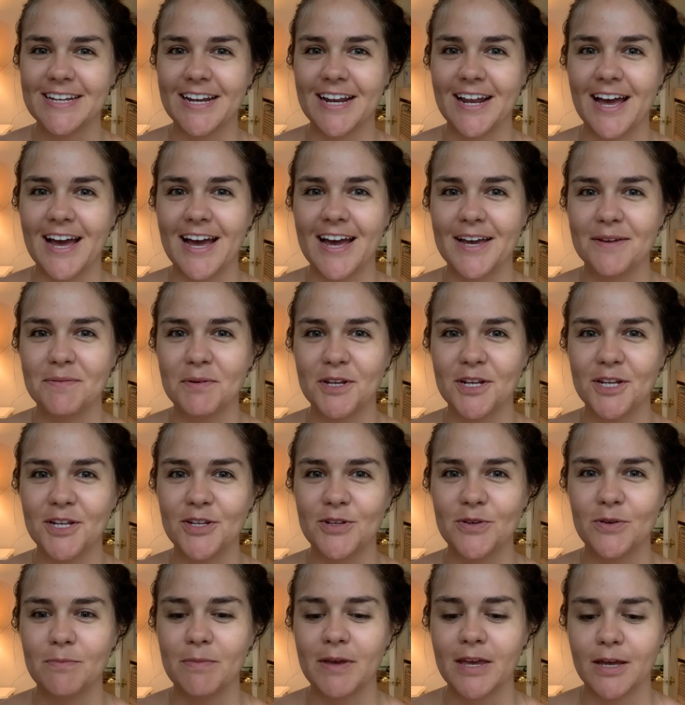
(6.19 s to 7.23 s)
and I'm going to
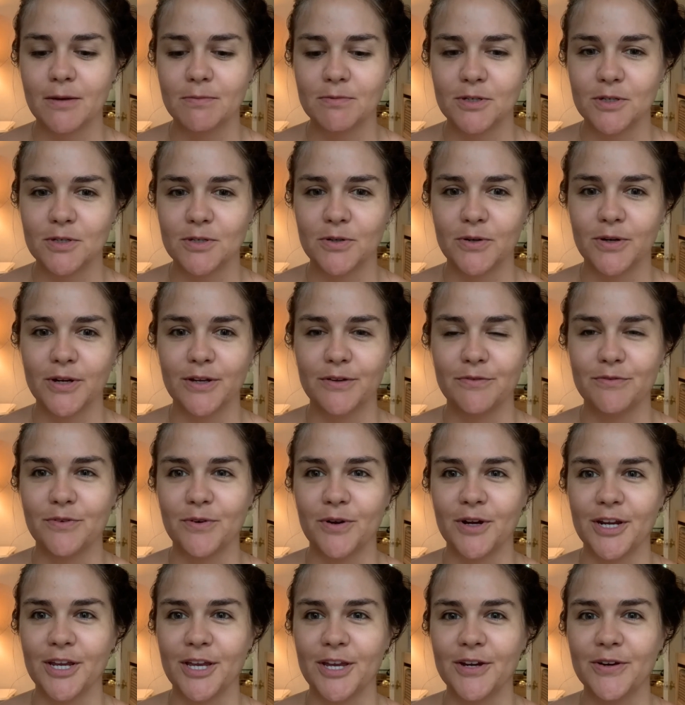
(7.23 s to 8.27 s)
do a makeup tutorial
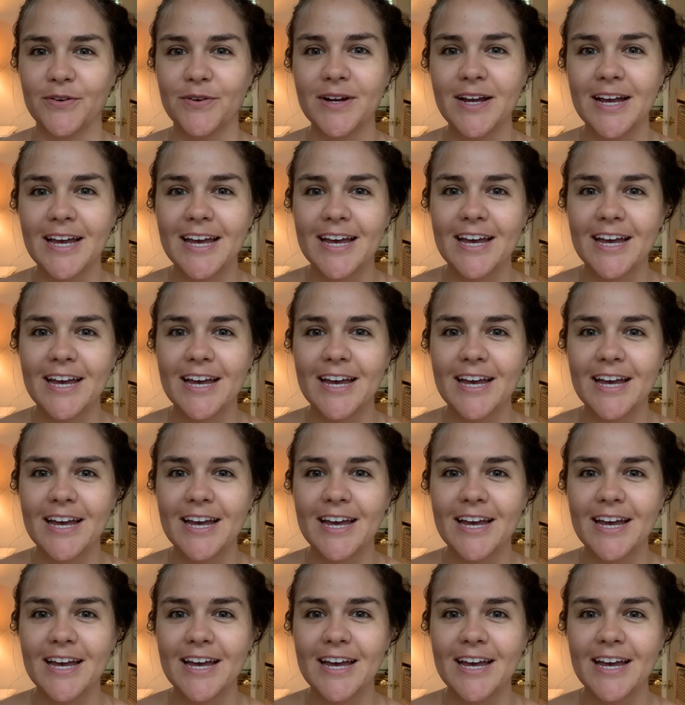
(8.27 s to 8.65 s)
for you